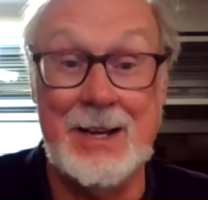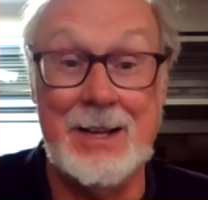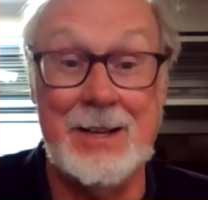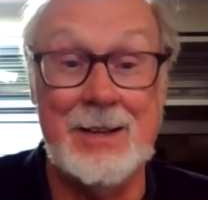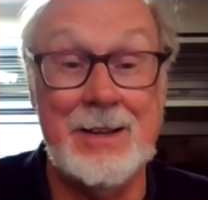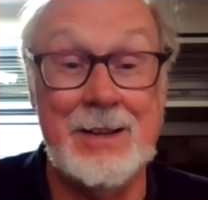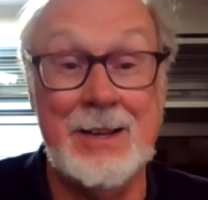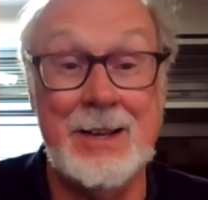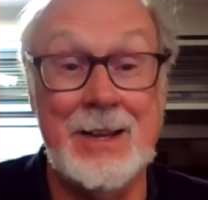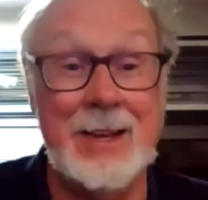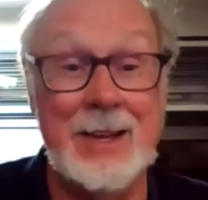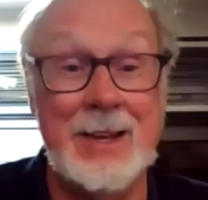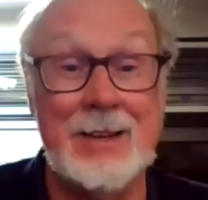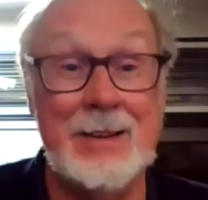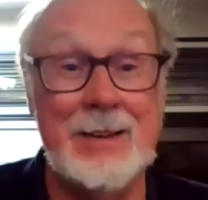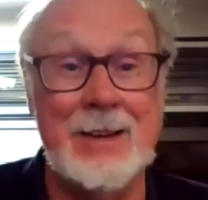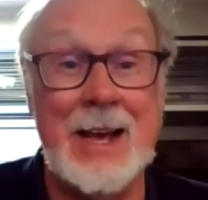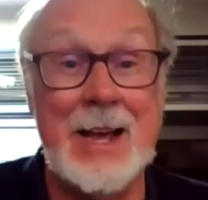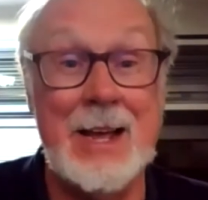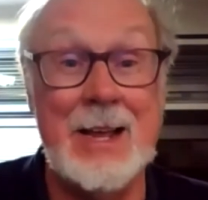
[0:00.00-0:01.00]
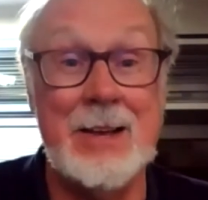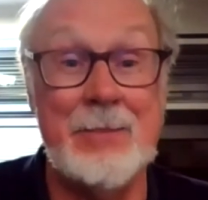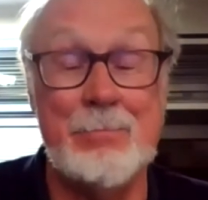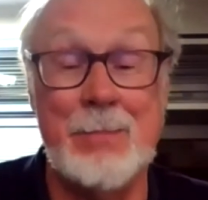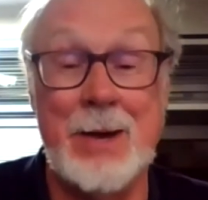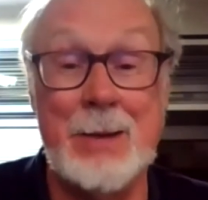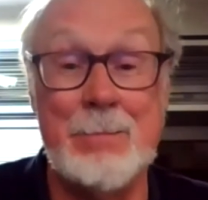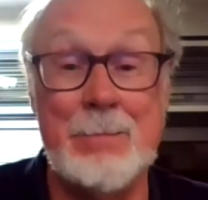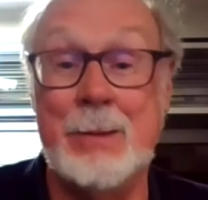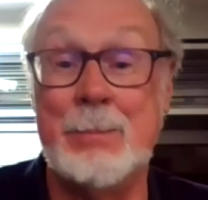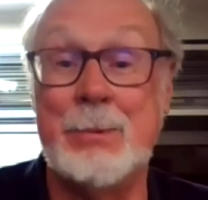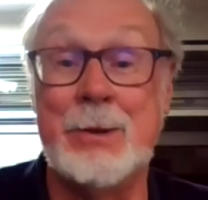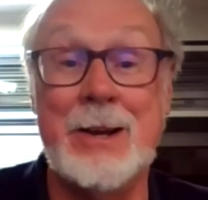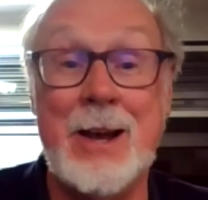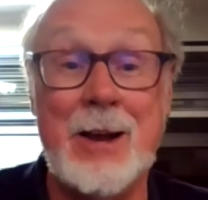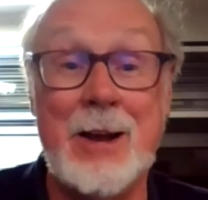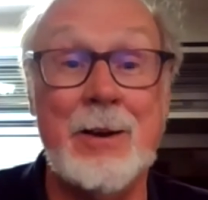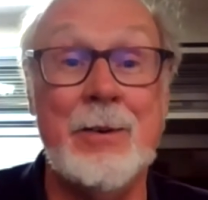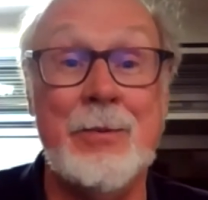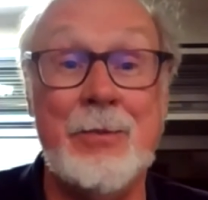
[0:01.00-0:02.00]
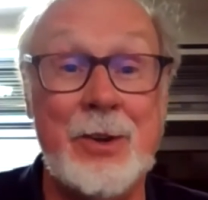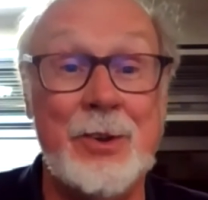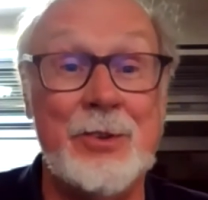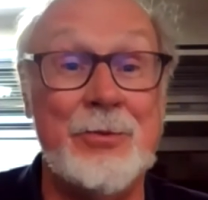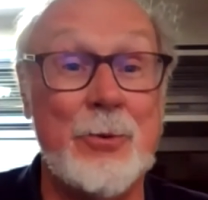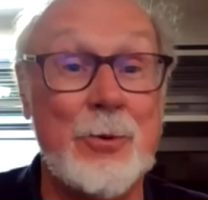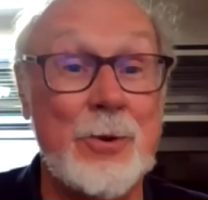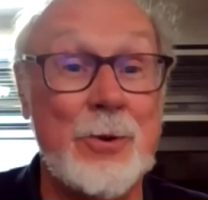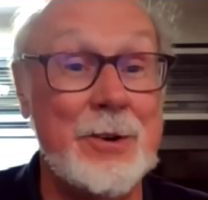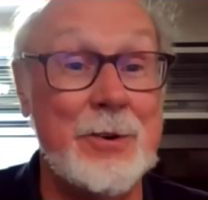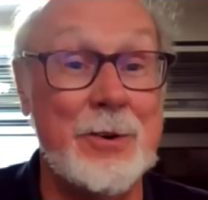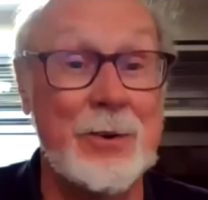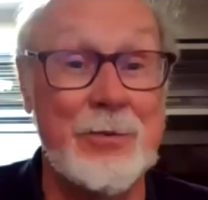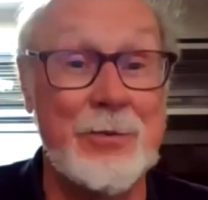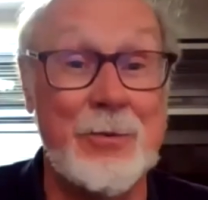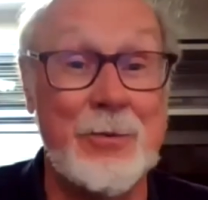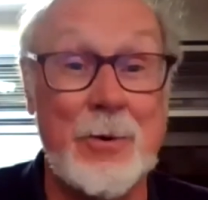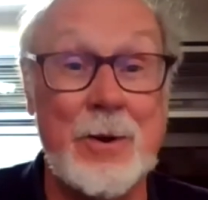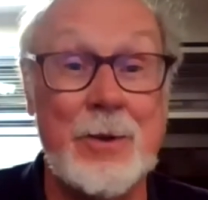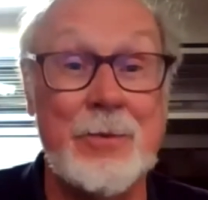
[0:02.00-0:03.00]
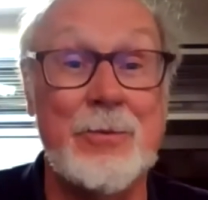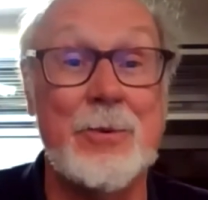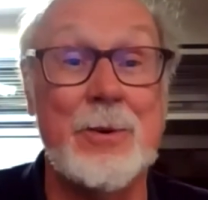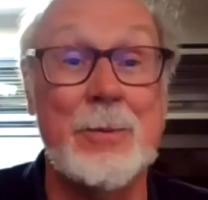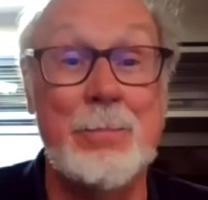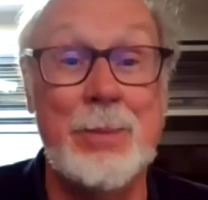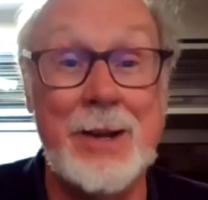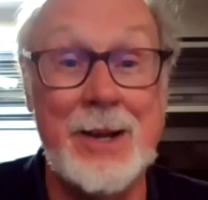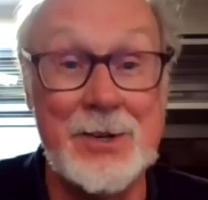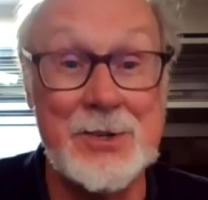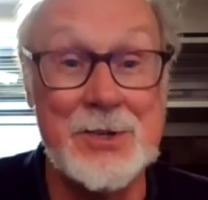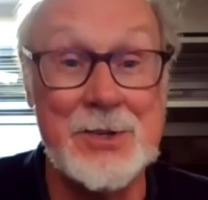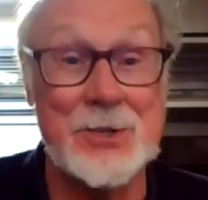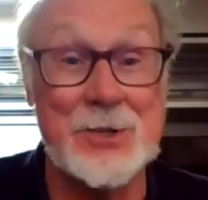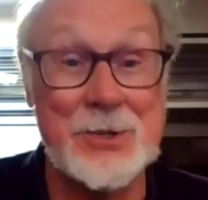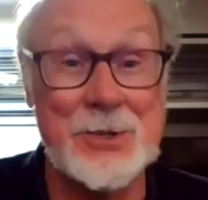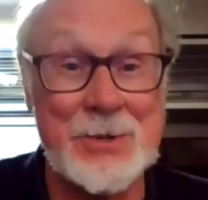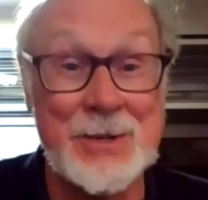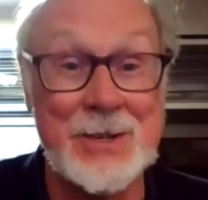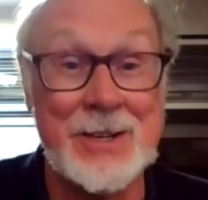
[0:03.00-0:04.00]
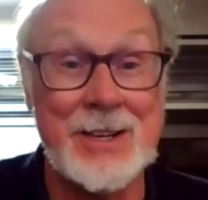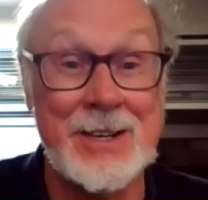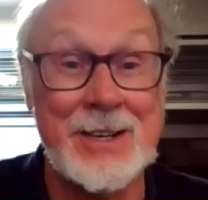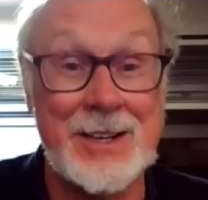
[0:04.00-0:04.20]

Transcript: Yeah. I have, my bibliography is 444 pages.